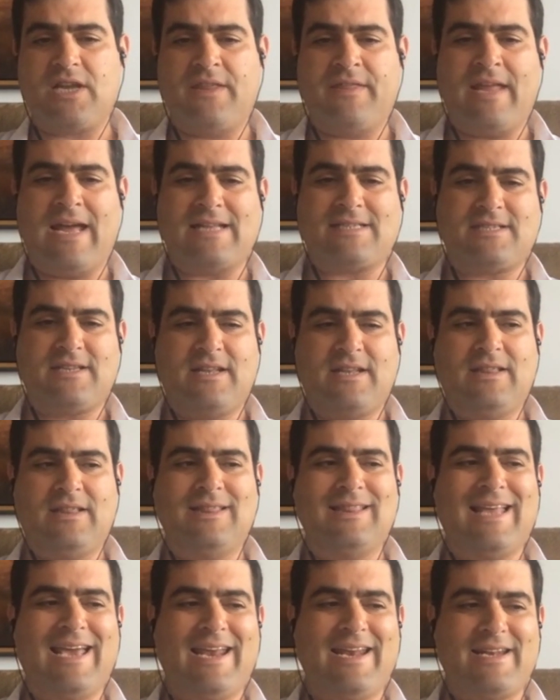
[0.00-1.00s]
And that's the
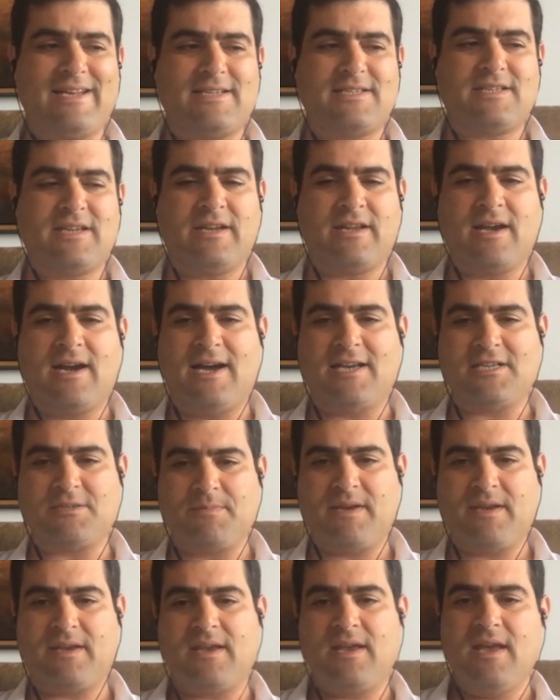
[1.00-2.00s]
latest in
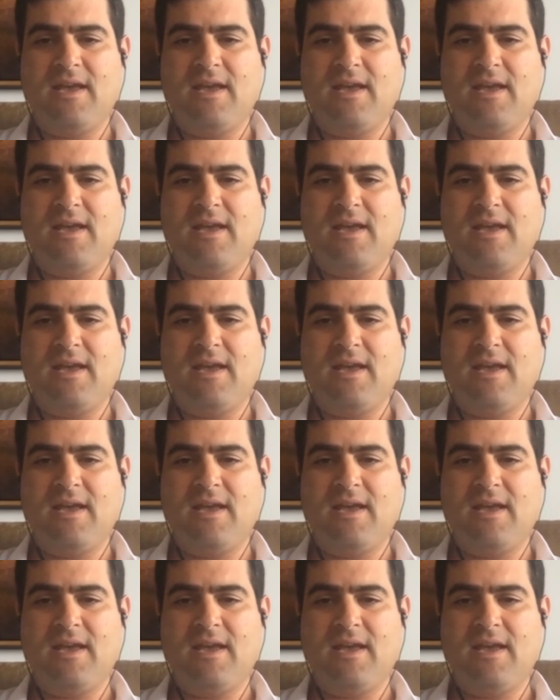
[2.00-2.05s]
cosmic.